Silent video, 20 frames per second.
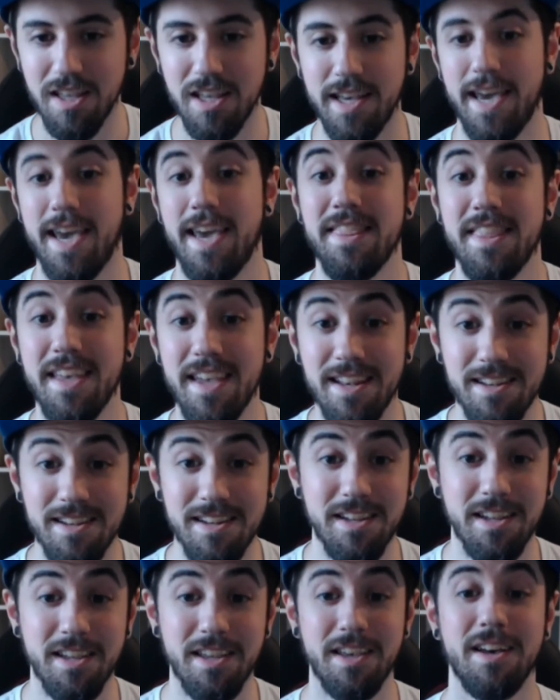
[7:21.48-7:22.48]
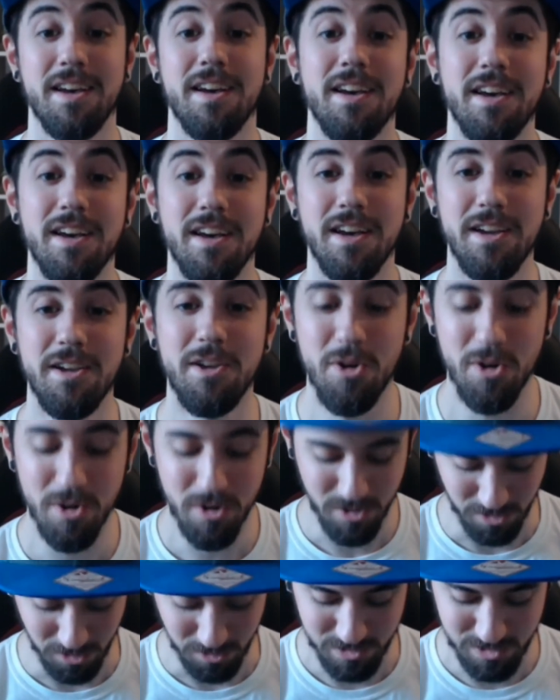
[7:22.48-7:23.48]
And then you're
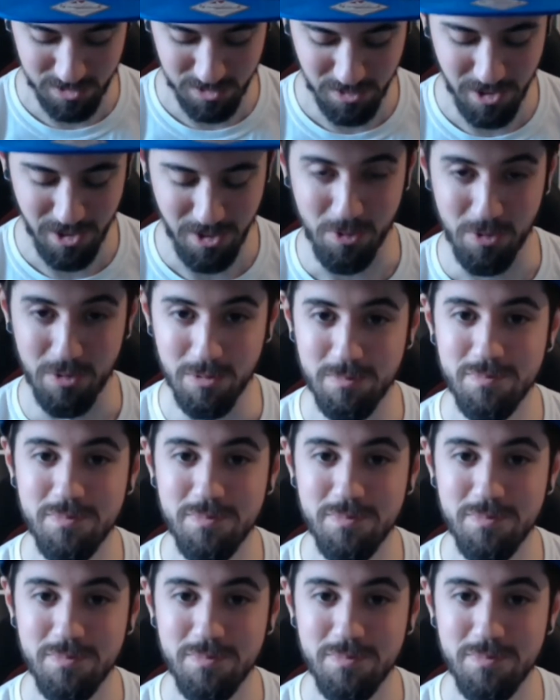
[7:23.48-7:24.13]
good to go,